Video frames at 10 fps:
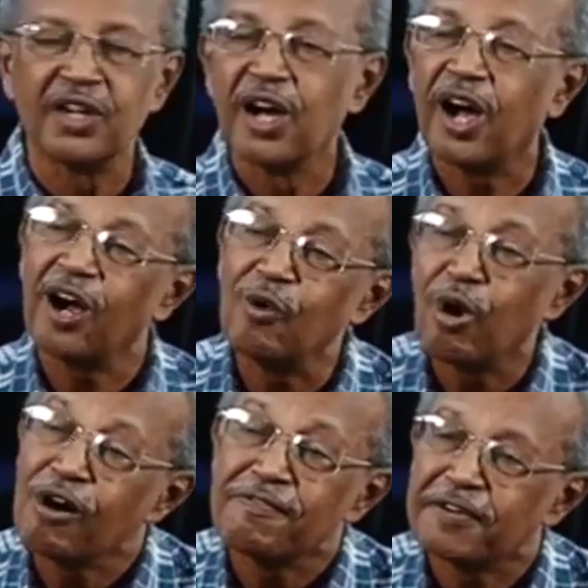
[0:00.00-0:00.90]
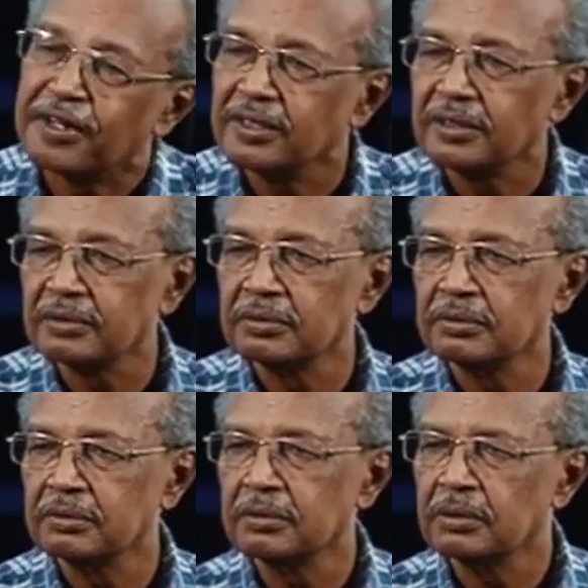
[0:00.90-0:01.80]
How often?
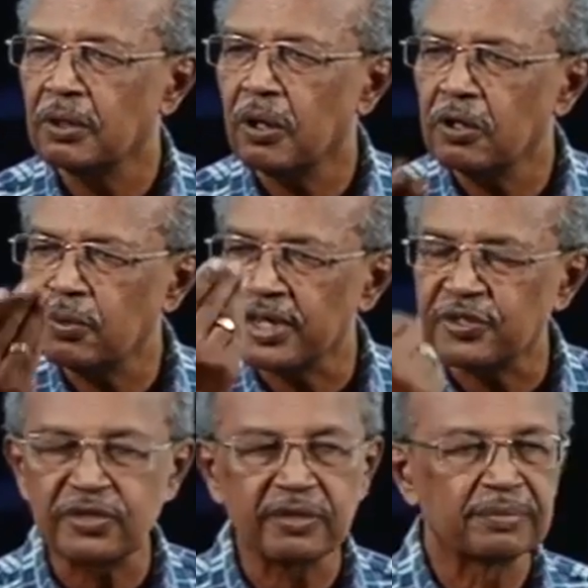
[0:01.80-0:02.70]
Always.